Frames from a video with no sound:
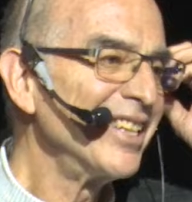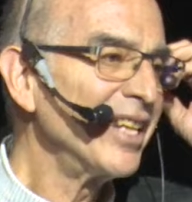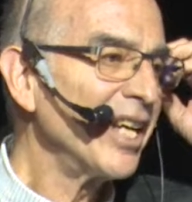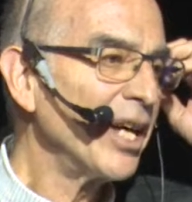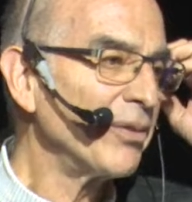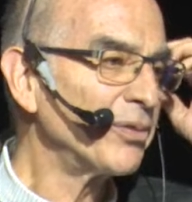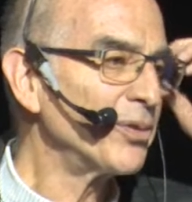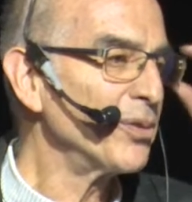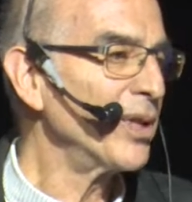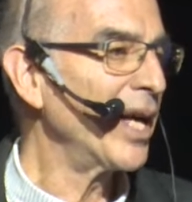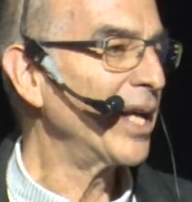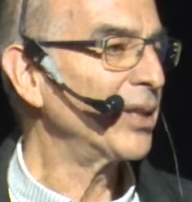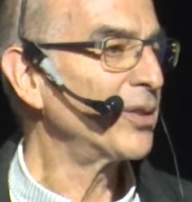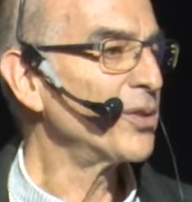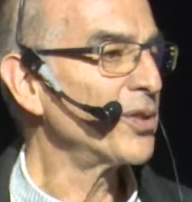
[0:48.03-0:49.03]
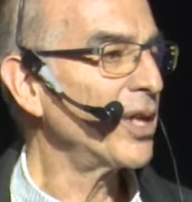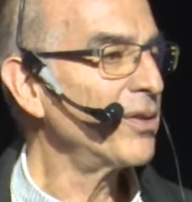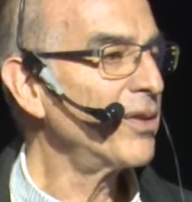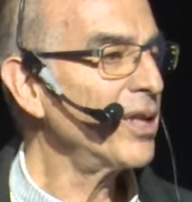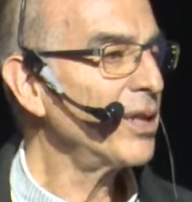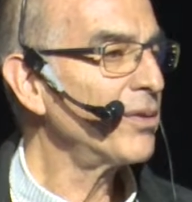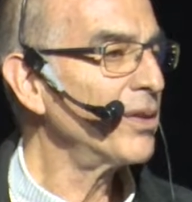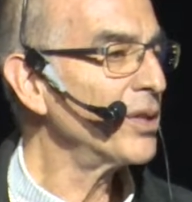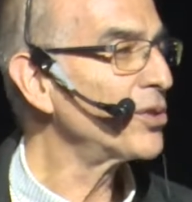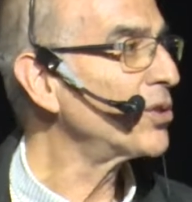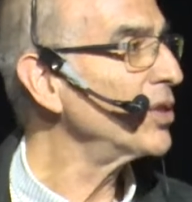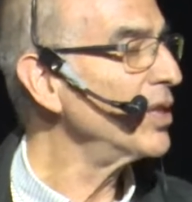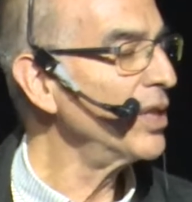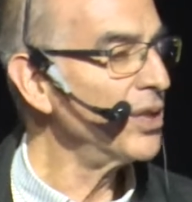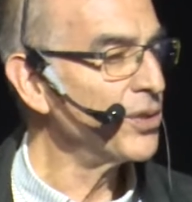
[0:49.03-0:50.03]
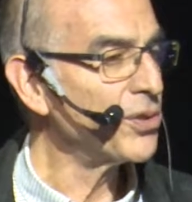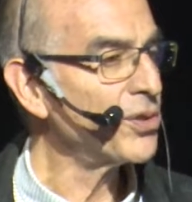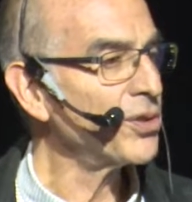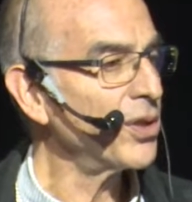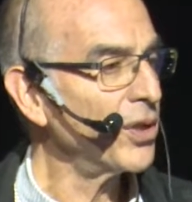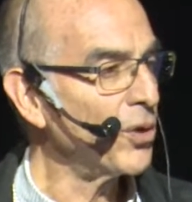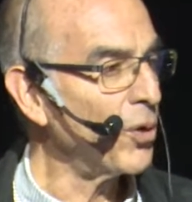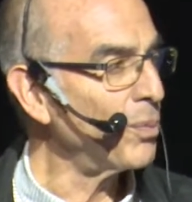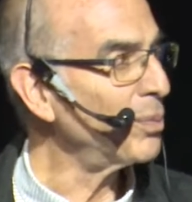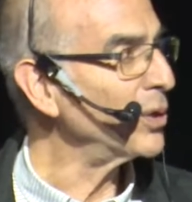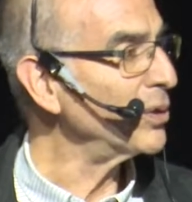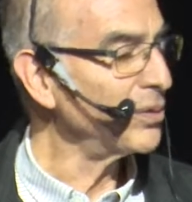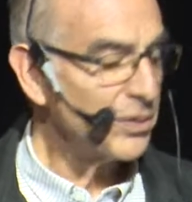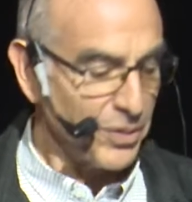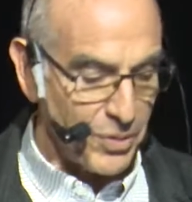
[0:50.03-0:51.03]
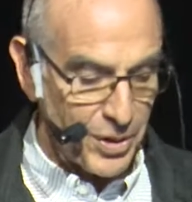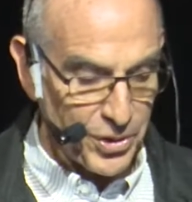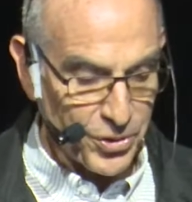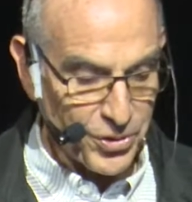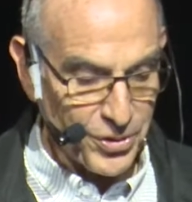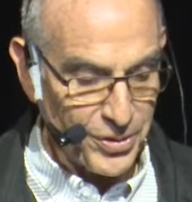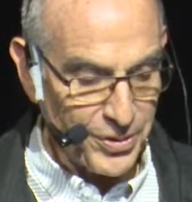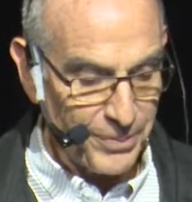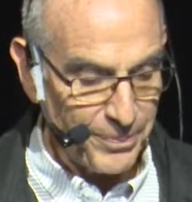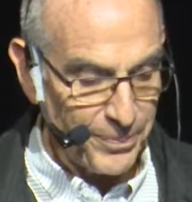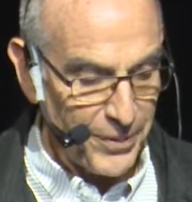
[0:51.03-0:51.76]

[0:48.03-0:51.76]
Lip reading: after that, because I think this is an open question.